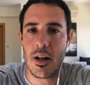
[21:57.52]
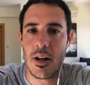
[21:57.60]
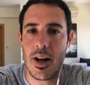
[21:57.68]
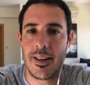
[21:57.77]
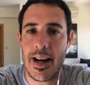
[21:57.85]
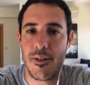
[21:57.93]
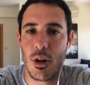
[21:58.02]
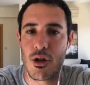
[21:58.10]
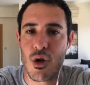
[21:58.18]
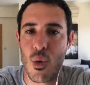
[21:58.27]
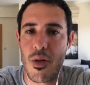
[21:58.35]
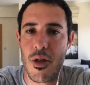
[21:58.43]
level
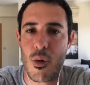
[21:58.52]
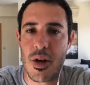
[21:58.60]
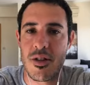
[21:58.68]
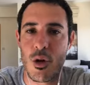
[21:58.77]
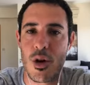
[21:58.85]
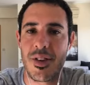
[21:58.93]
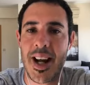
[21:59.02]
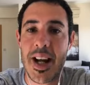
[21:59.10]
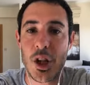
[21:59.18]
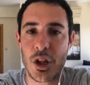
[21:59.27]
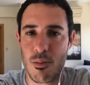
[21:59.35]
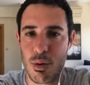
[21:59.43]
2 and 3
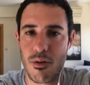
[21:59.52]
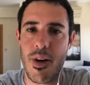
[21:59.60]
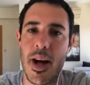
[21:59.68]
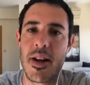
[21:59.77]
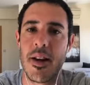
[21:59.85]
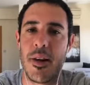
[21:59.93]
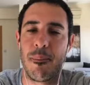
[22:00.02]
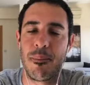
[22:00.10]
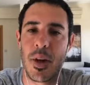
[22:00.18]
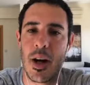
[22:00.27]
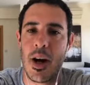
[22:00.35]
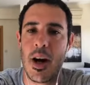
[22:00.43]
certification provider
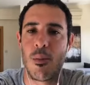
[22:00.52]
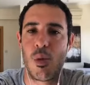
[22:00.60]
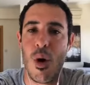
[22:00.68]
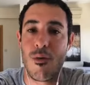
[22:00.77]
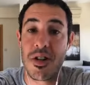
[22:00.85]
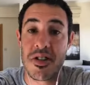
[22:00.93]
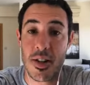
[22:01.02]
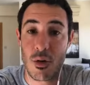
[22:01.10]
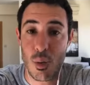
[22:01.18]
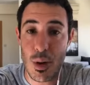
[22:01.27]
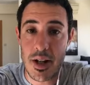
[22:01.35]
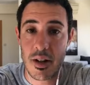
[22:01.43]
who every 6
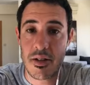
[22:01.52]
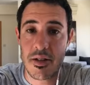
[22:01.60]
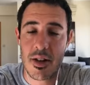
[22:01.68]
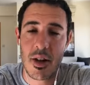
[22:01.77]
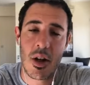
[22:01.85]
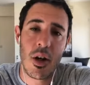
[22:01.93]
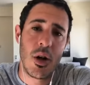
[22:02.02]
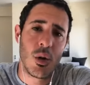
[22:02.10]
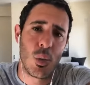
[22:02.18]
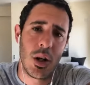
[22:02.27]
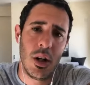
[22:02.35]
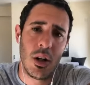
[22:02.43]
weeks
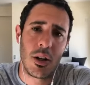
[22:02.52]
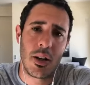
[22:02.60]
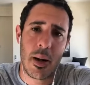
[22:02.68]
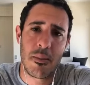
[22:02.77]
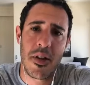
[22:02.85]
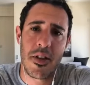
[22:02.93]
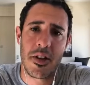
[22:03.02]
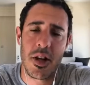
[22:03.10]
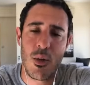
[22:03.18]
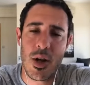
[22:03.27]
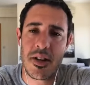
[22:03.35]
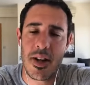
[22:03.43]
will come to the
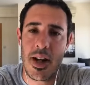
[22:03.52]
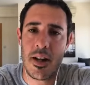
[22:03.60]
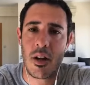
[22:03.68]
unit in